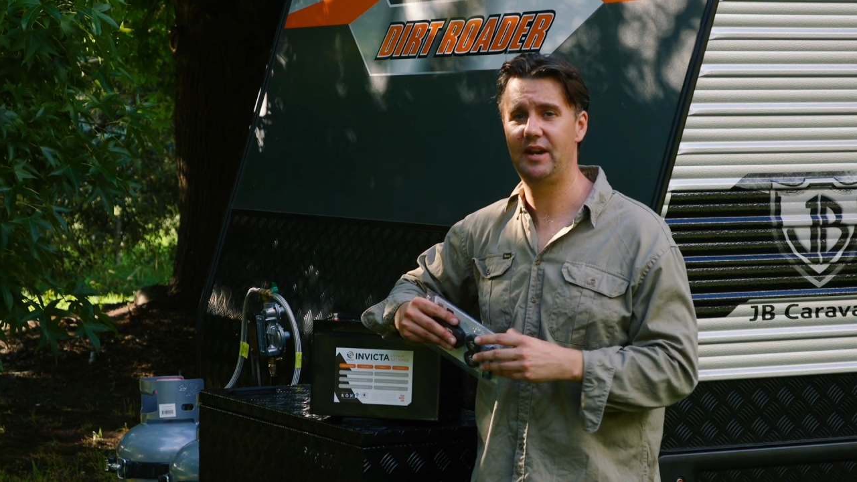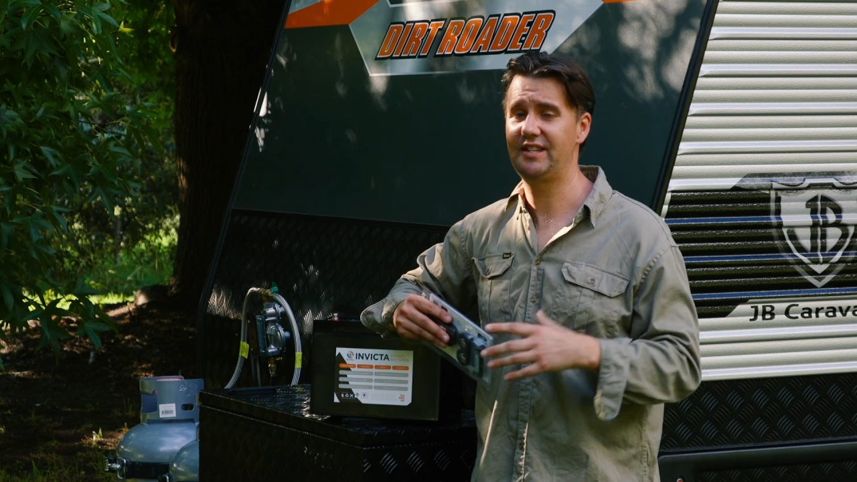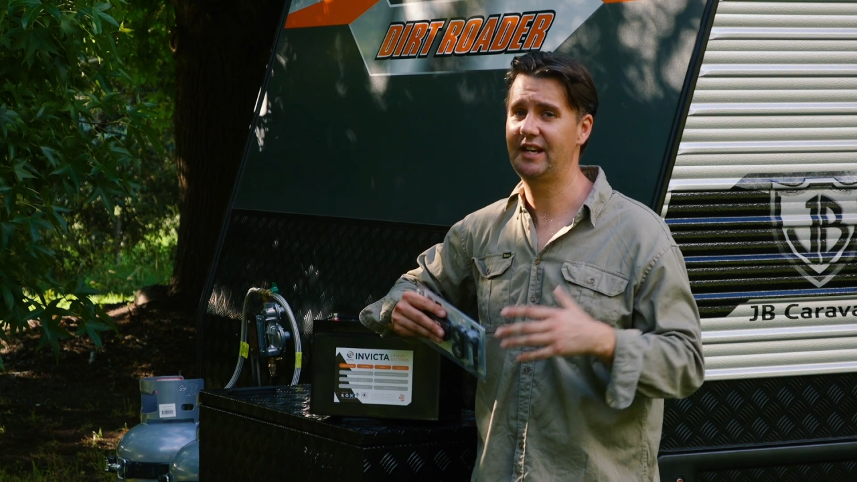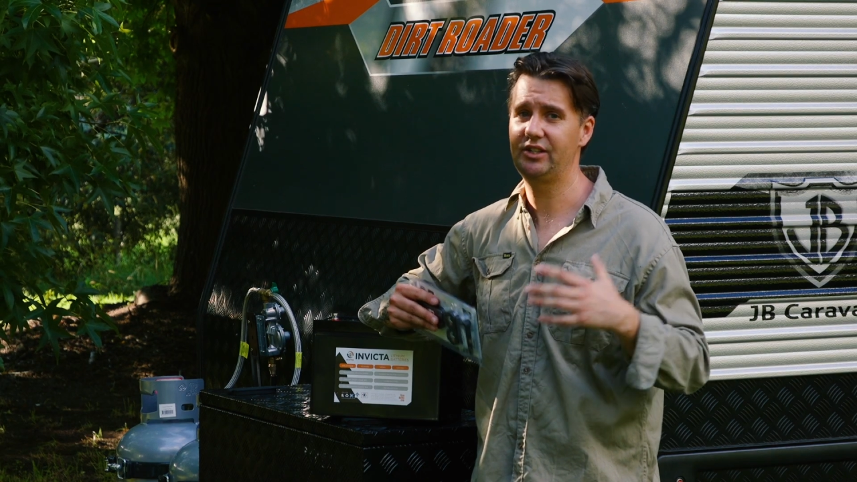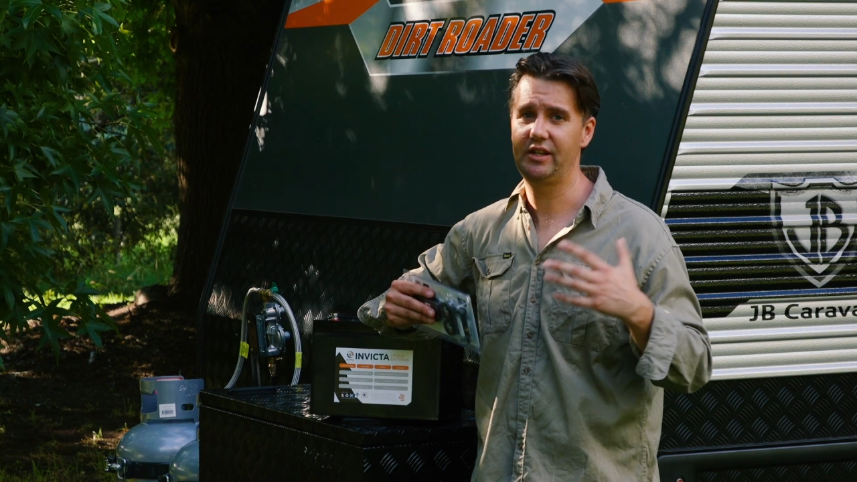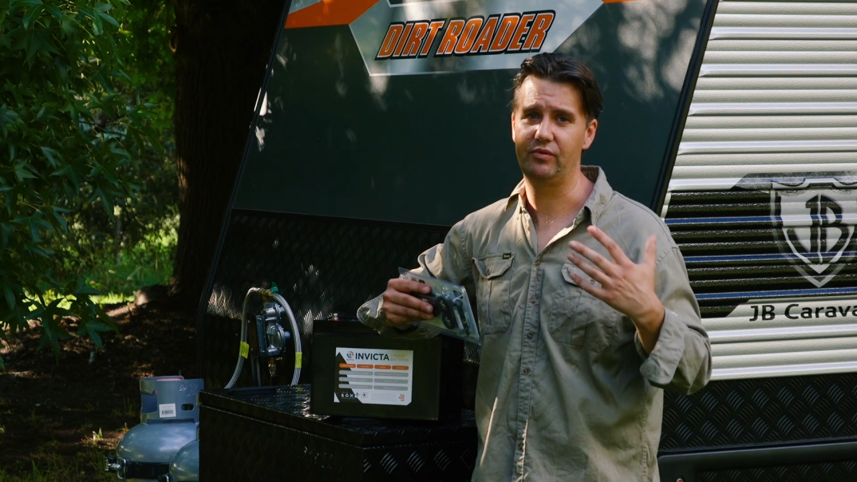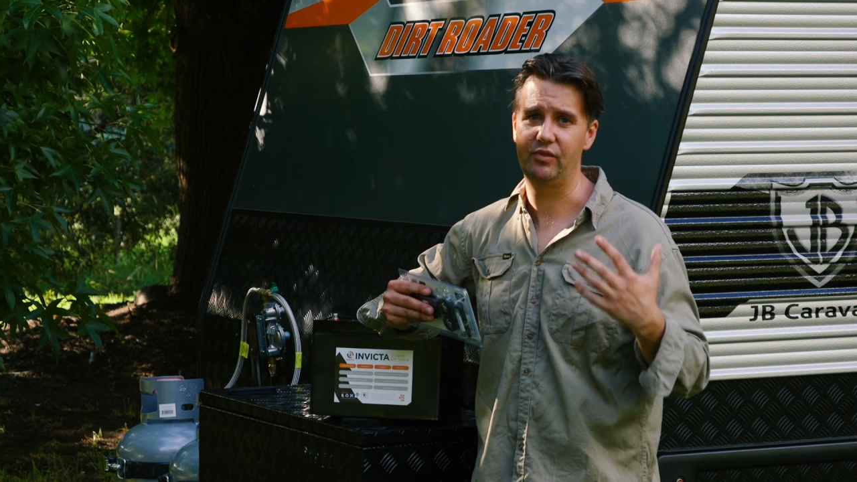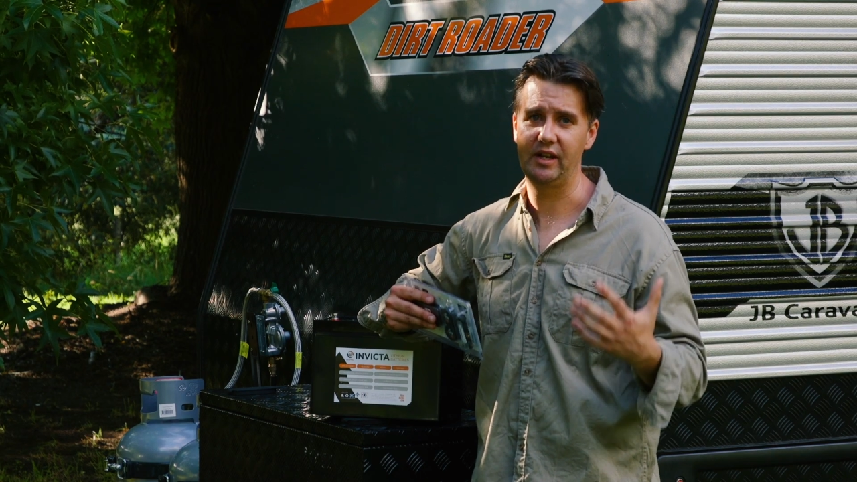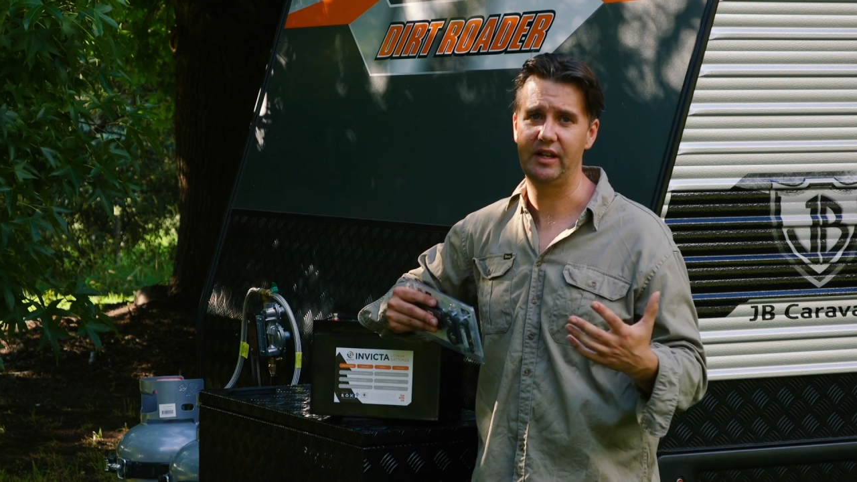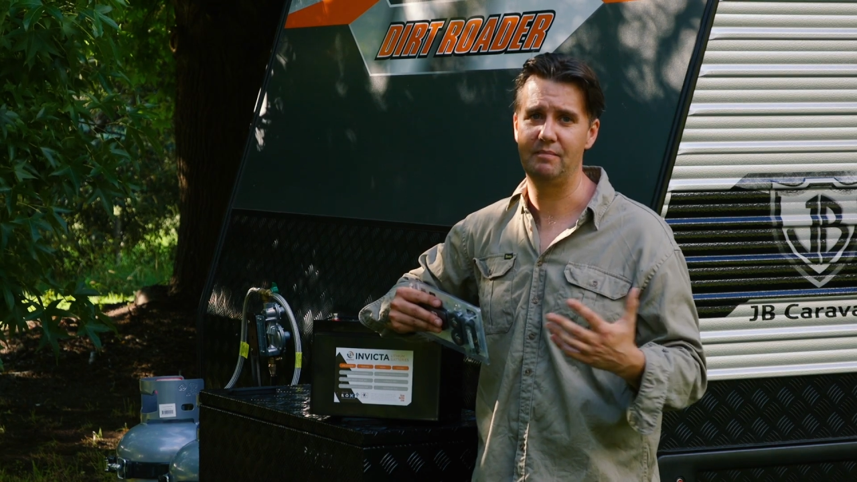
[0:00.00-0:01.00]
but it's actually
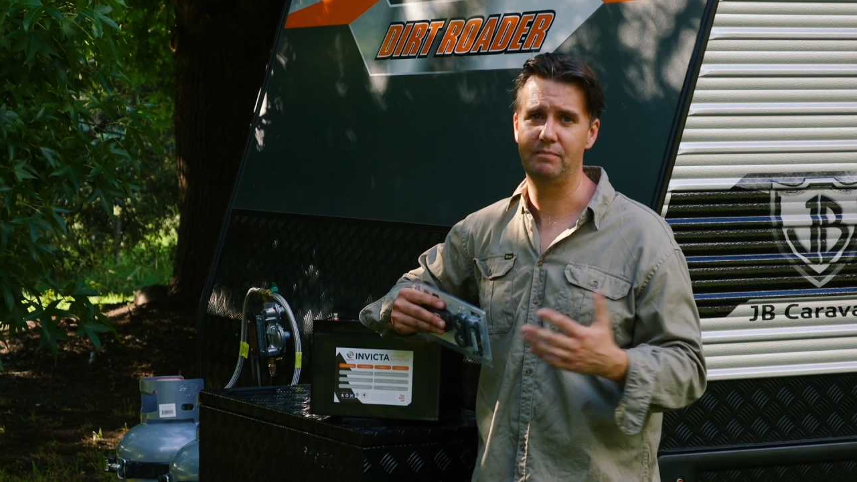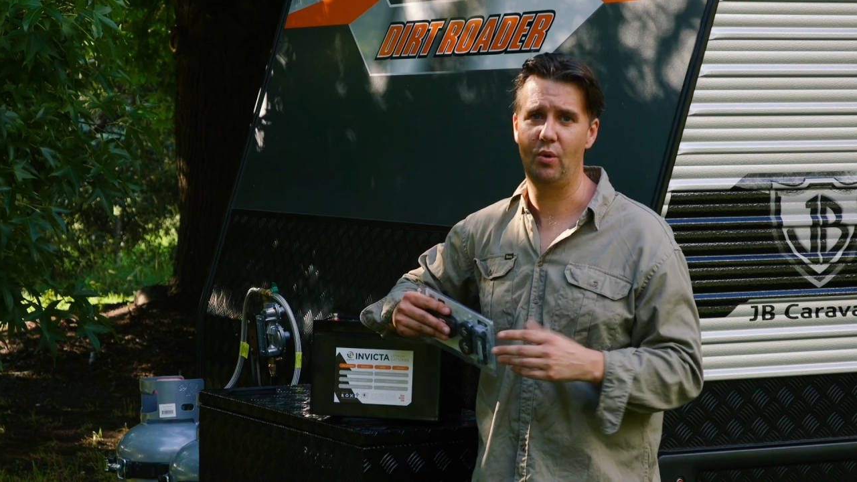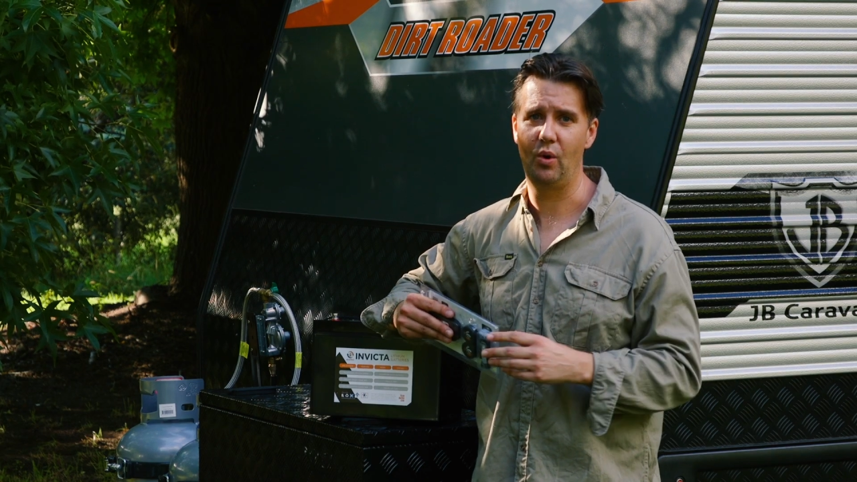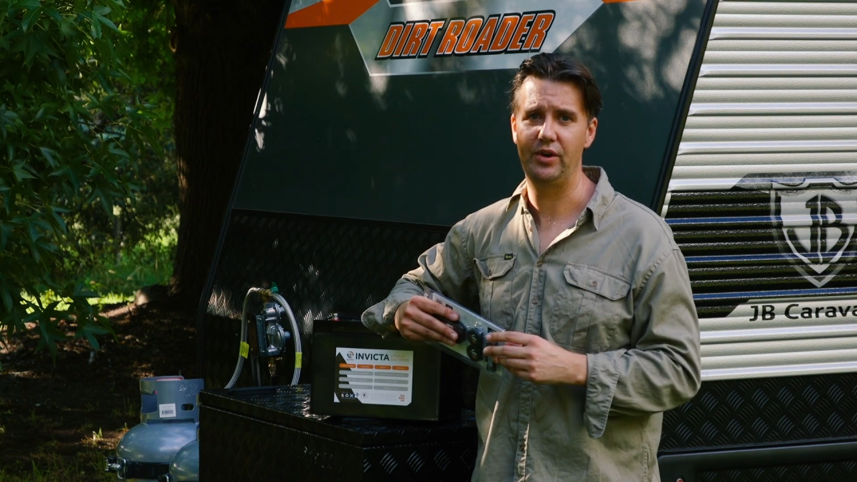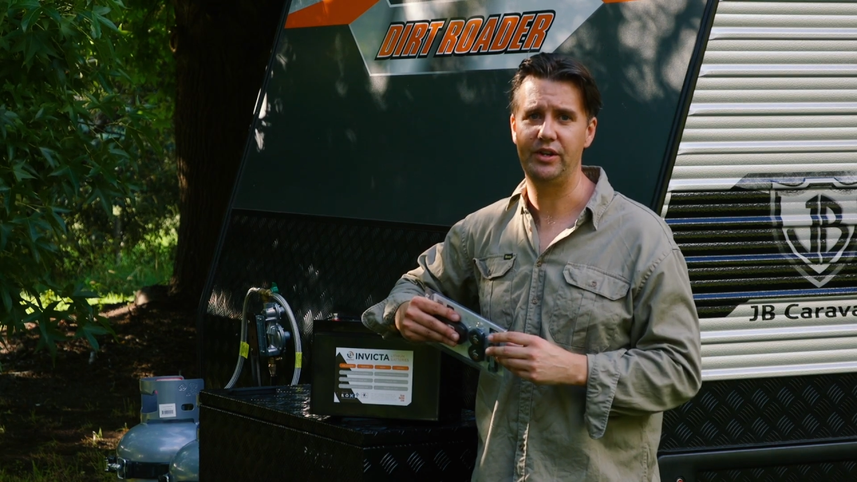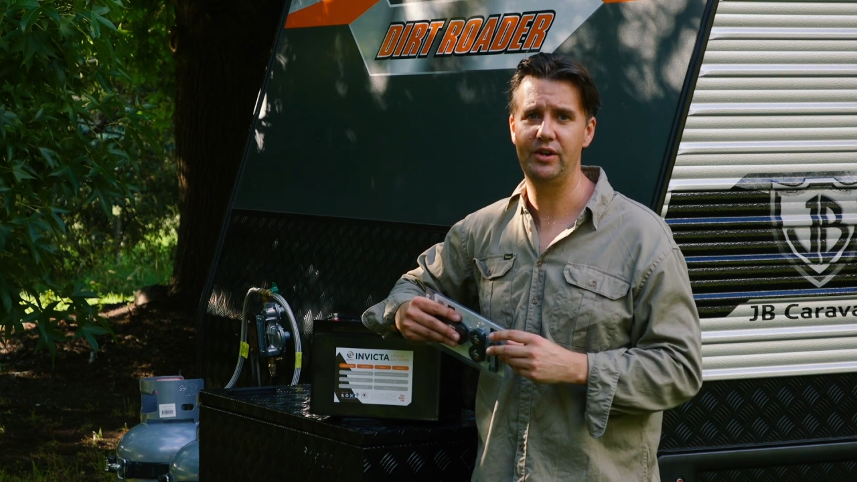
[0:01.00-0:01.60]
really important.